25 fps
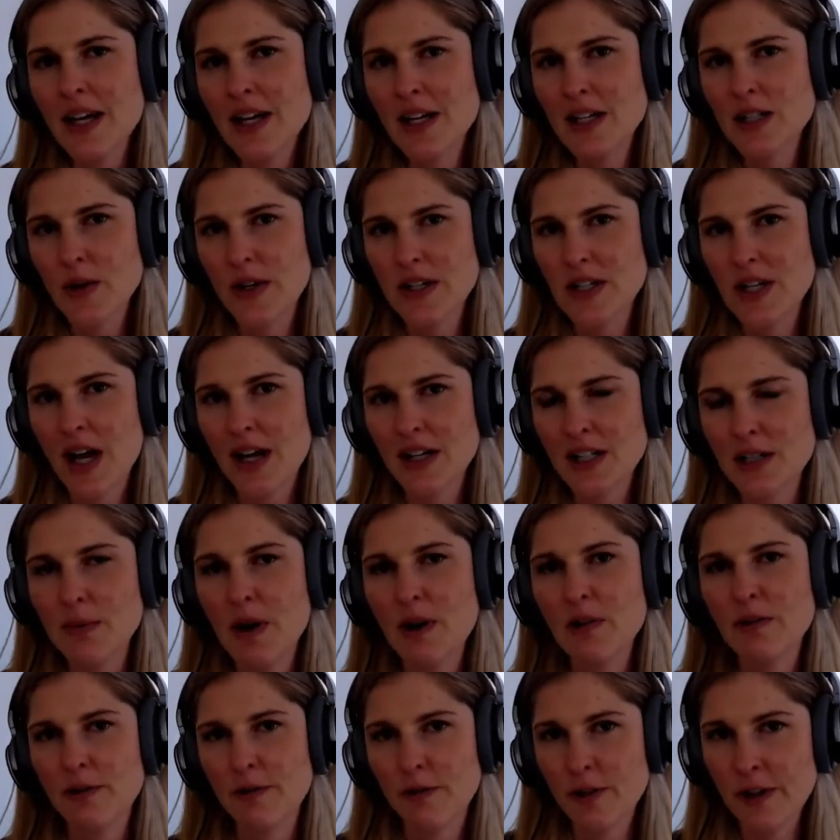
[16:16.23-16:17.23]
So I talked
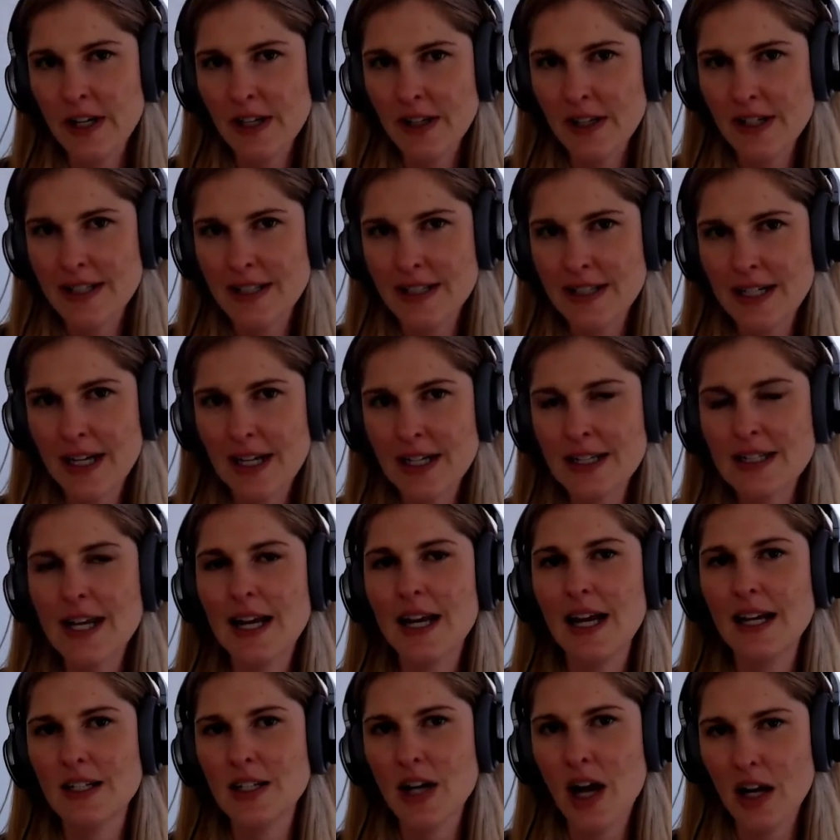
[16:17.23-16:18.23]
about free listings and
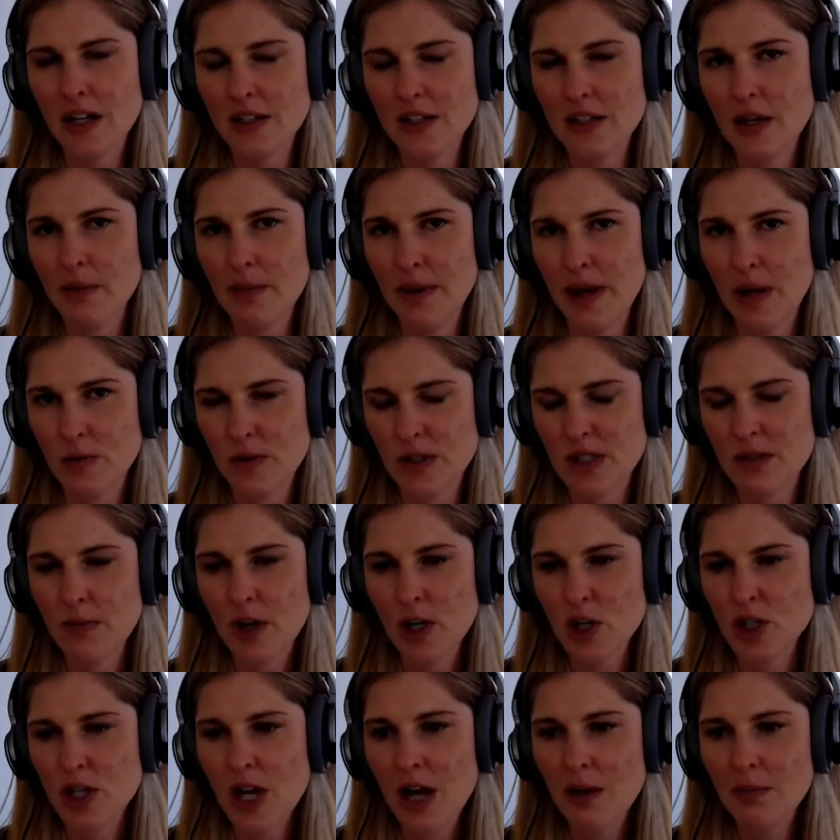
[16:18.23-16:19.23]
I talked about
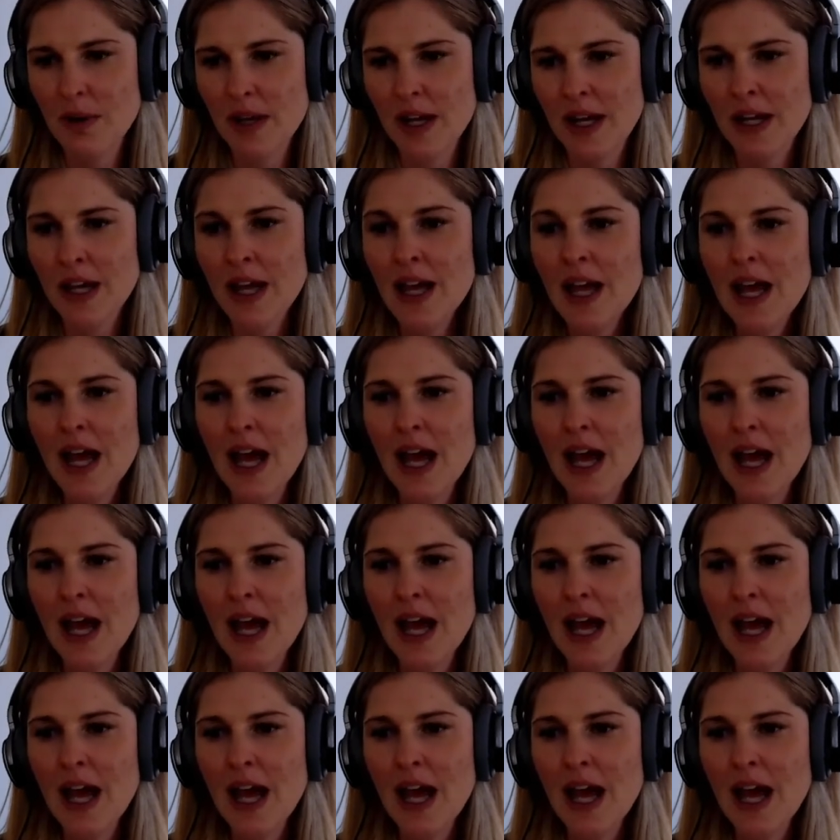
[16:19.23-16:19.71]
smart shopping,